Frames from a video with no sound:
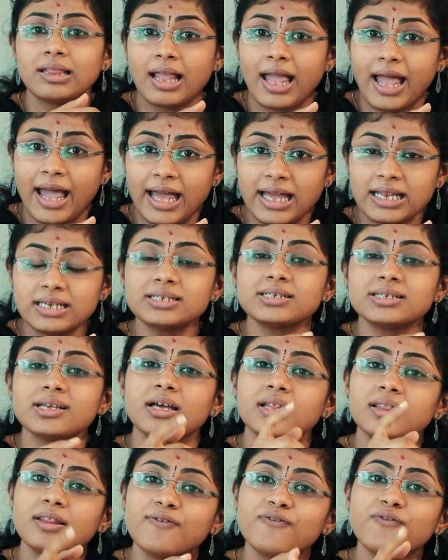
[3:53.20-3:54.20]
And
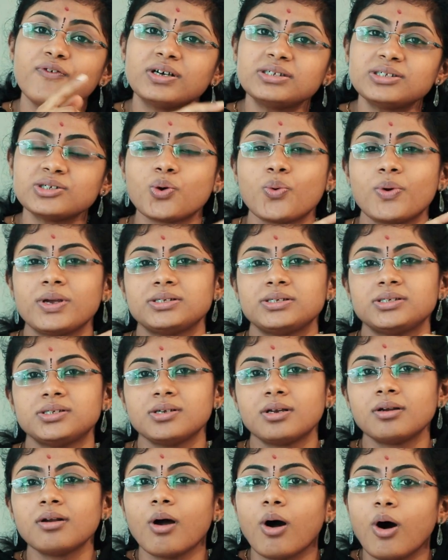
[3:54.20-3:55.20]
the first
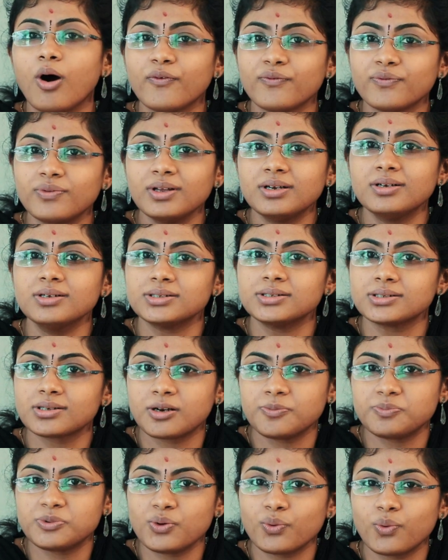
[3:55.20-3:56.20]
question of the
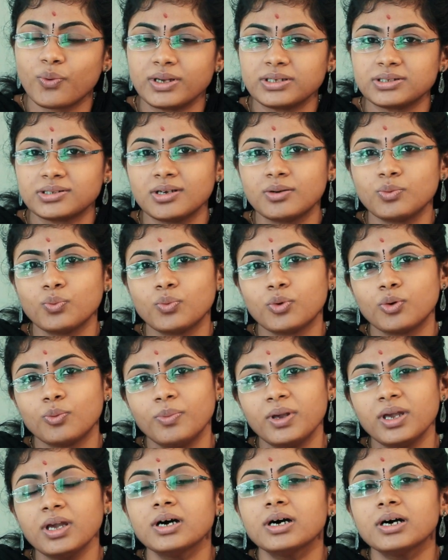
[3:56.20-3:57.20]
descriptive question would
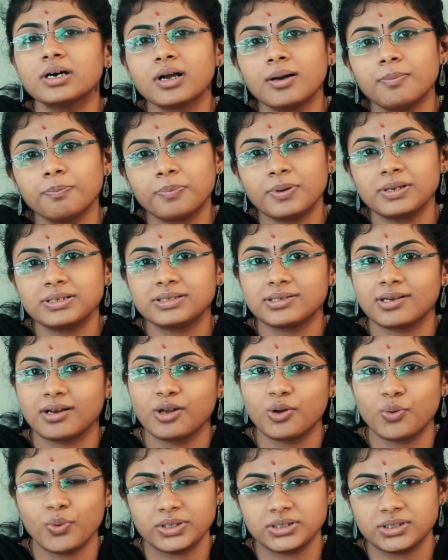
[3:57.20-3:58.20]
be a
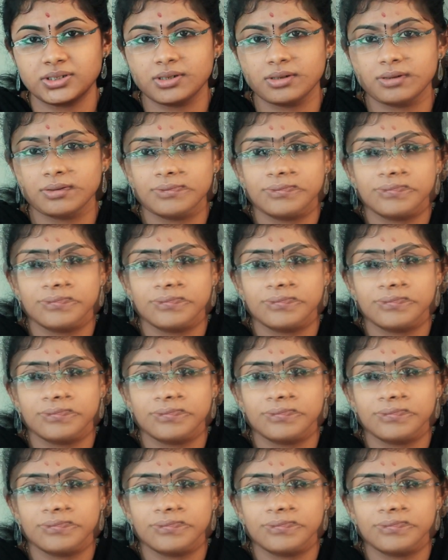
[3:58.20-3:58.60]
compulsory question.